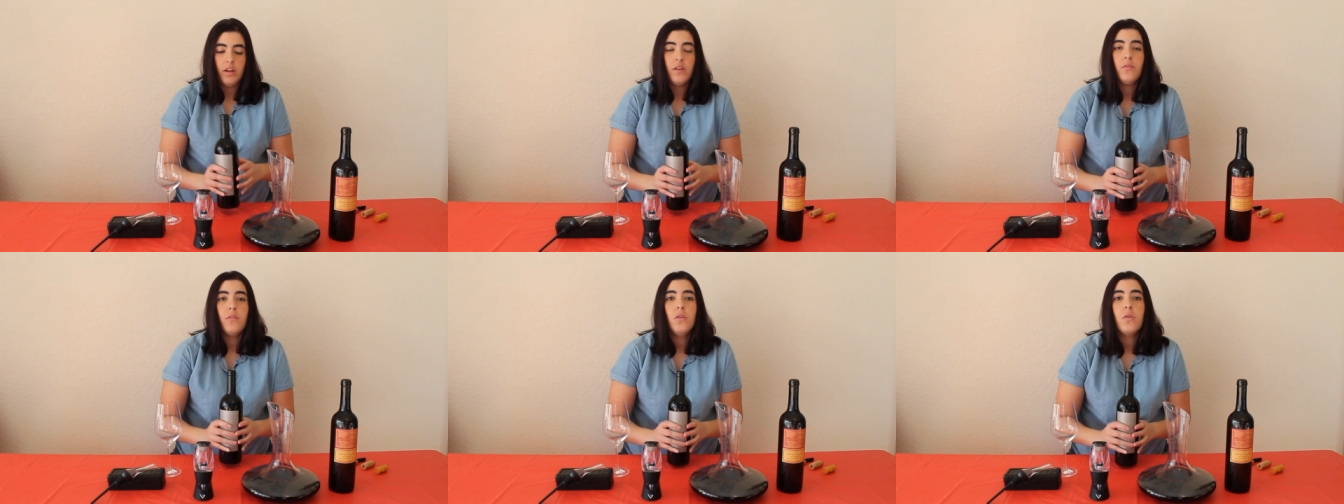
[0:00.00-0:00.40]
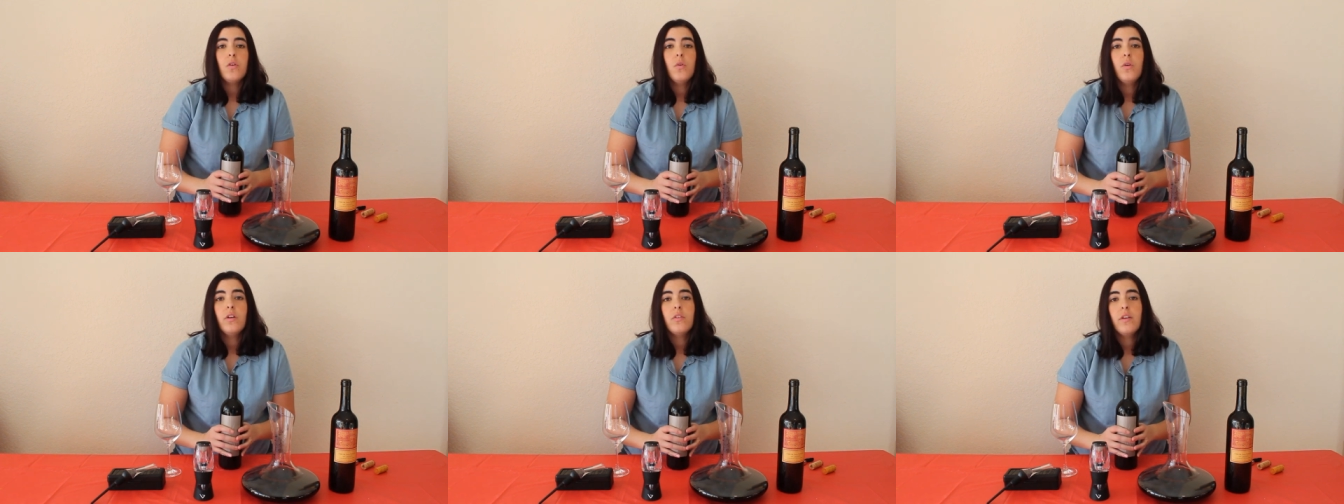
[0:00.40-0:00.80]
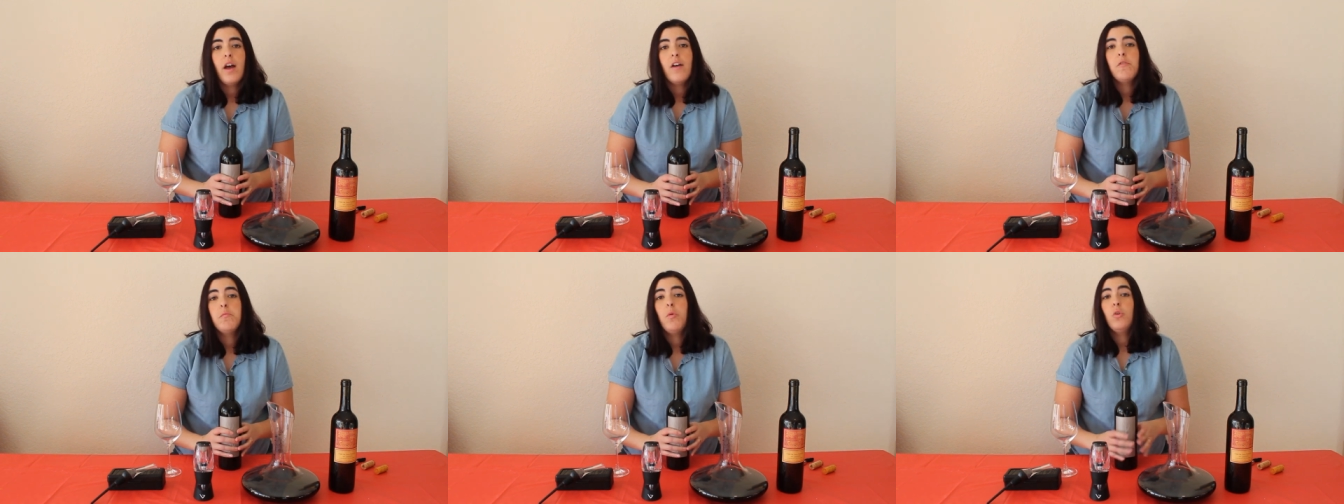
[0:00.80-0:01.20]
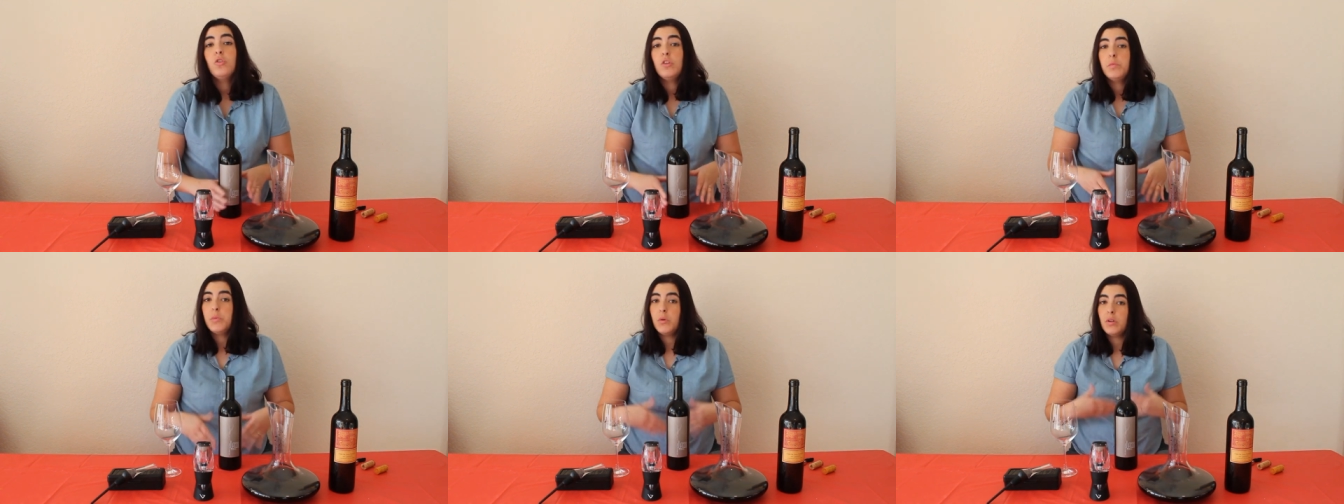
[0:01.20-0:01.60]
if you are going to have
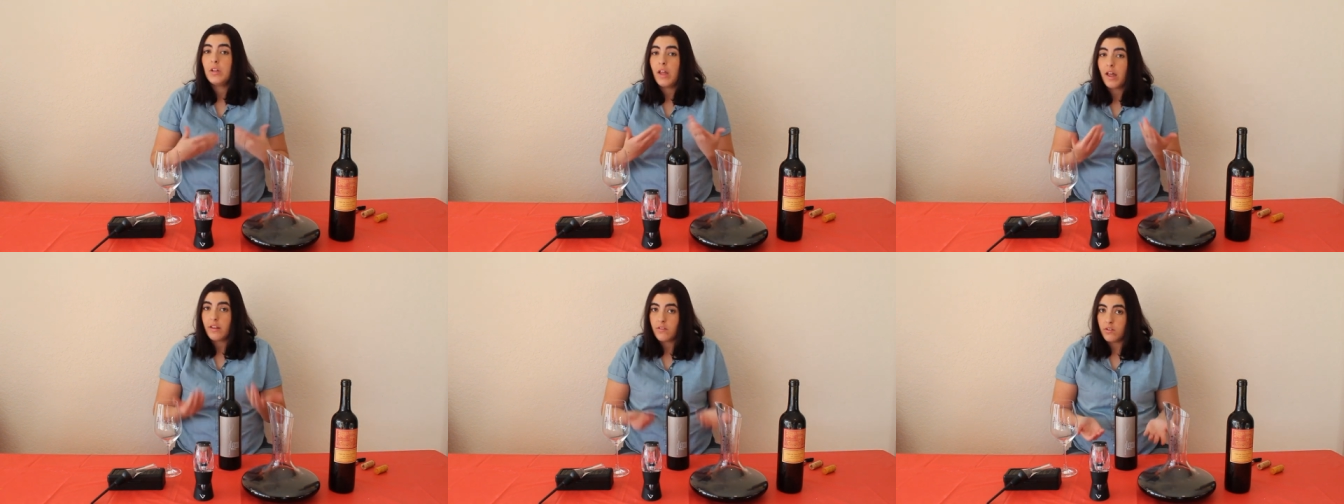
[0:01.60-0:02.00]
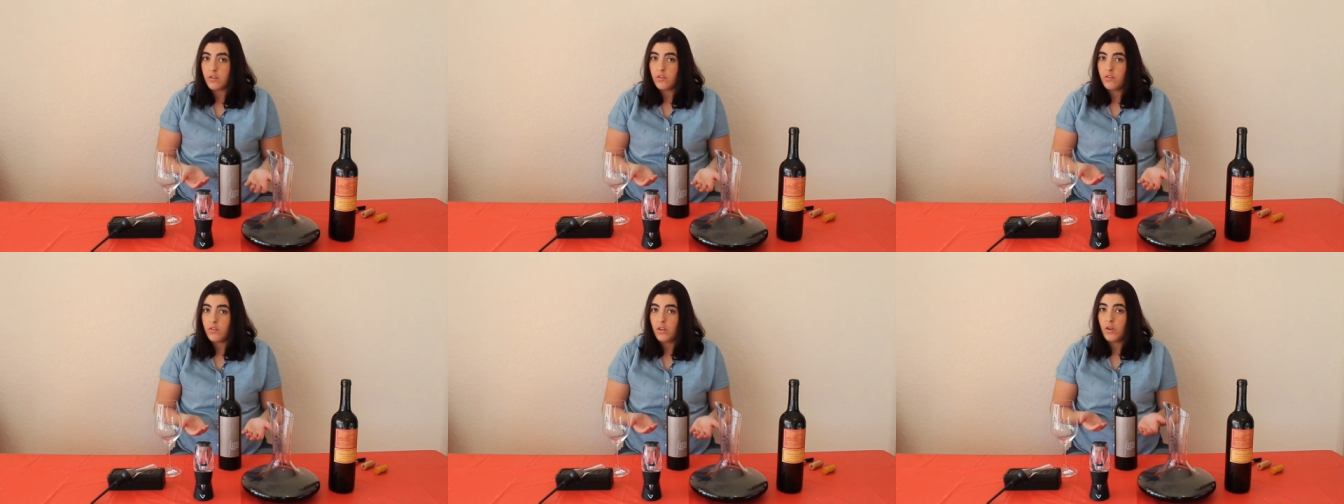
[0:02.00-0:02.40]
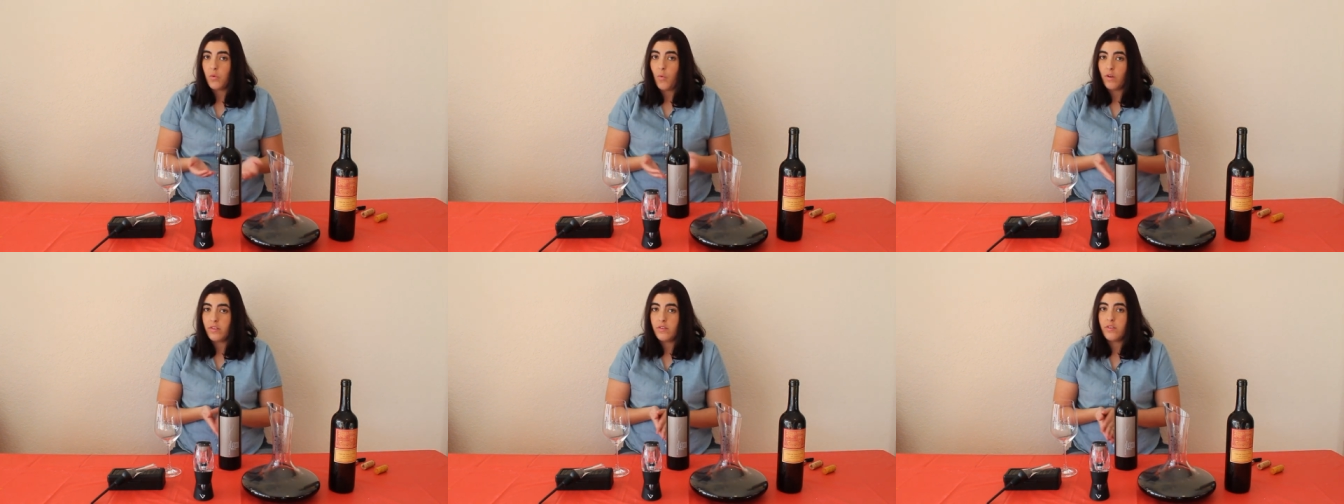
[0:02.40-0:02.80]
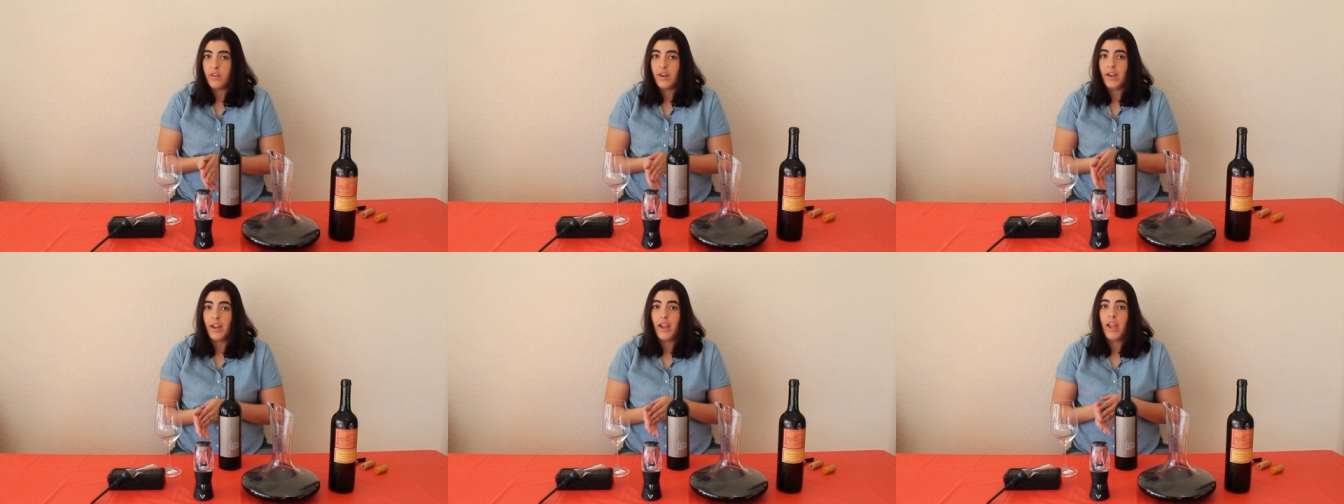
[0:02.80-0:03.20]
multiple glasses in one
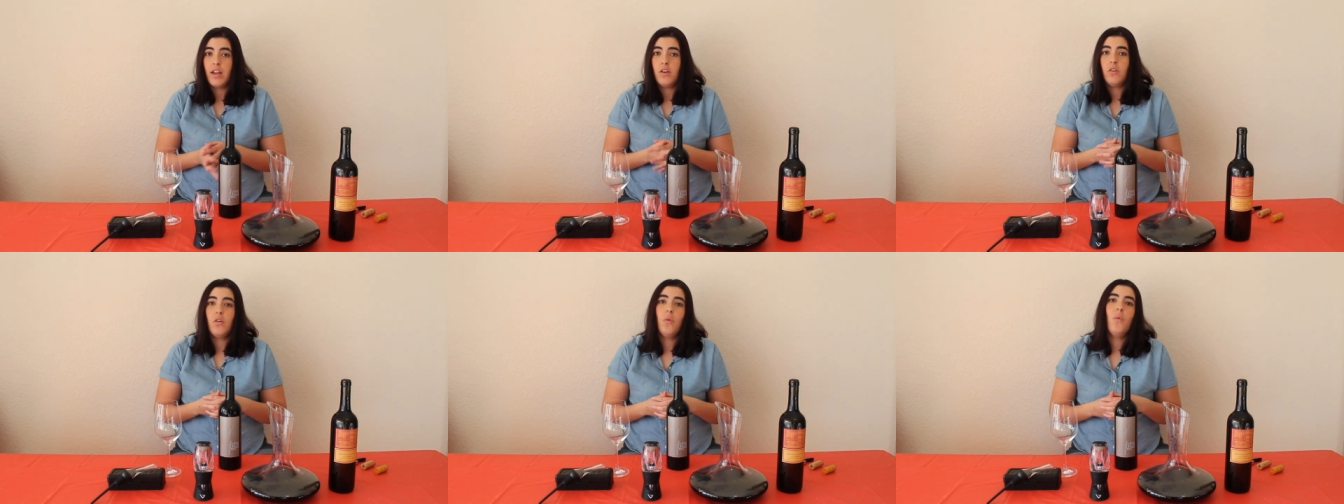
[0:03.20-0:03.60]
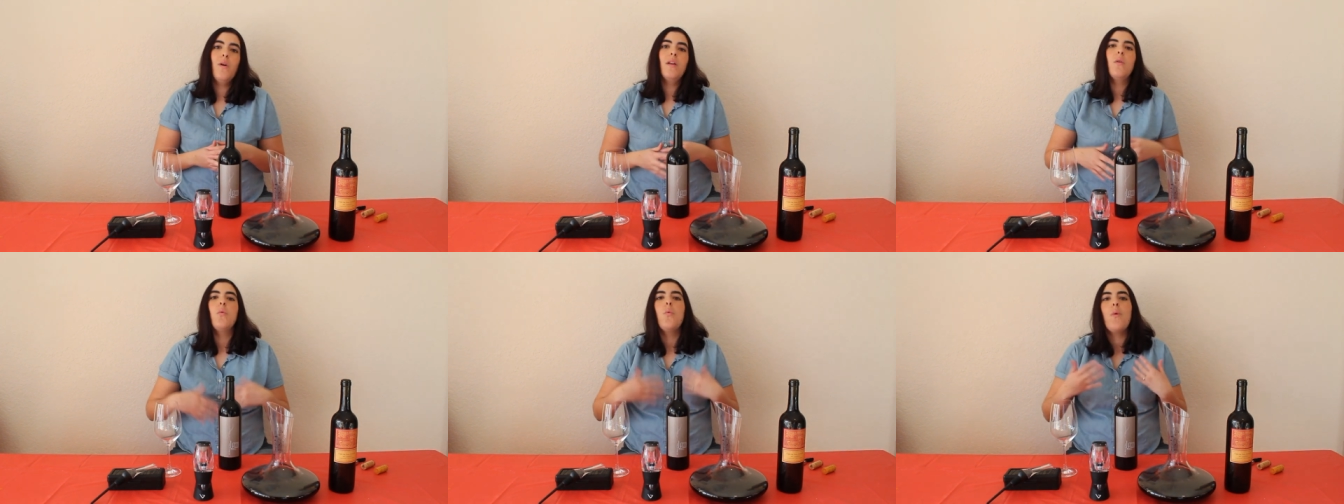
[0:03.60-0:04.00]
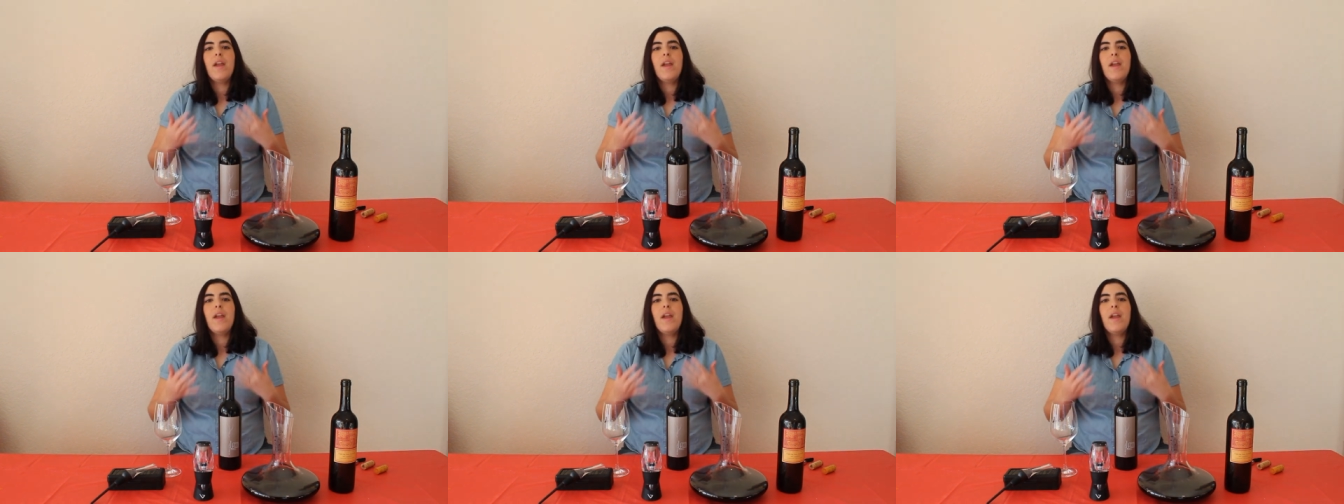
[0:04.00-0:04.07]
sitting and you don't want to